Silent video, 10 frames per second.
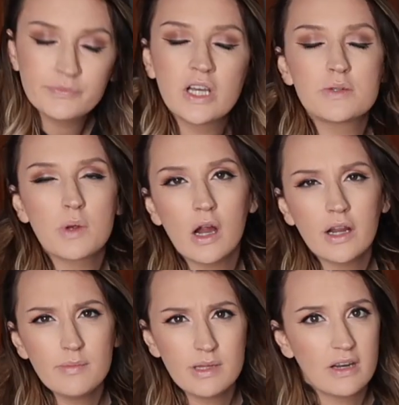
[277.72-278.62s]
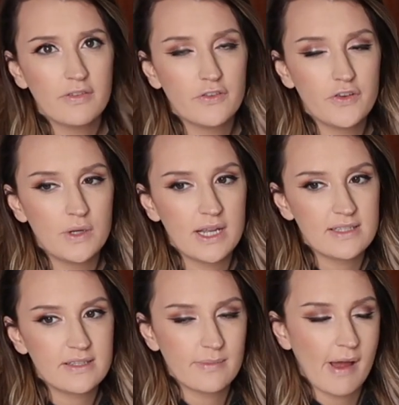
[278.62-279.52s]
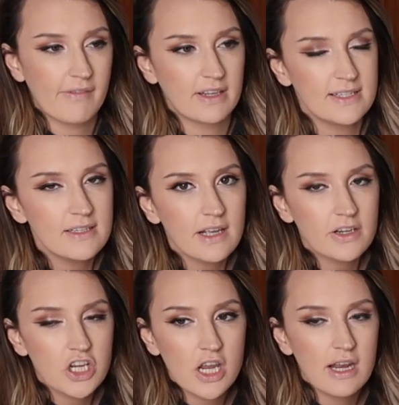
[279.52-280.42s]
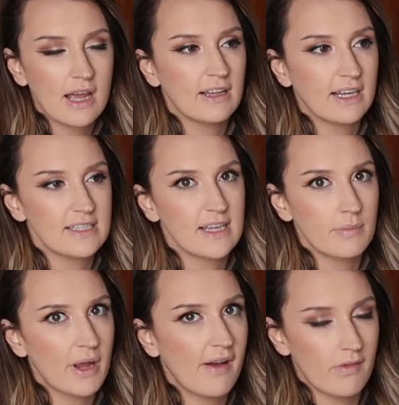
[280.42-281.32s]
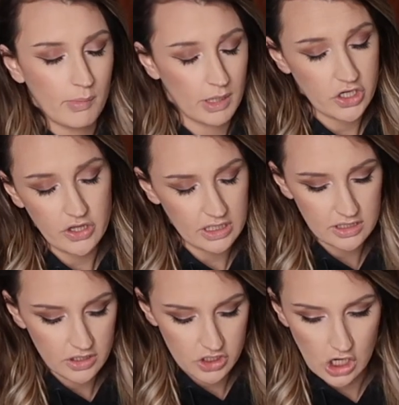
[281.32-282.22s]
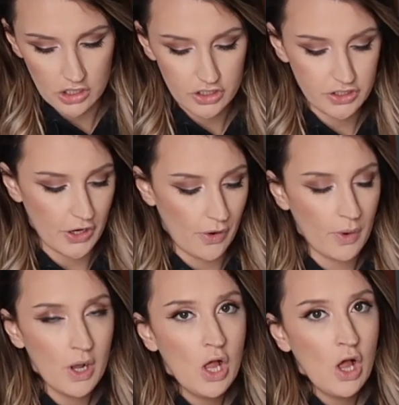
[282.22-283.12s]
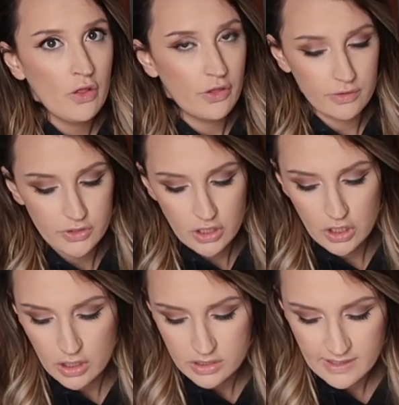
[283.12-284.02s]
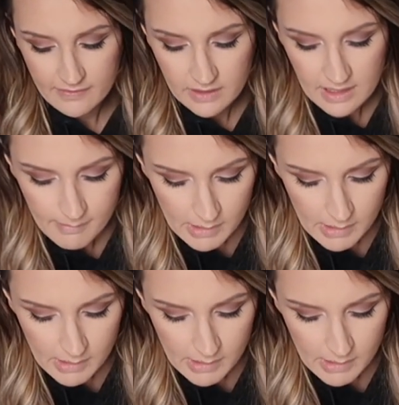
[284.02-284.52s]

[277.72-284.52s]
because we are gonna be there for a few days since I'm having a C-section, and like I said, we have a bunch of things to charge, so those are definitely a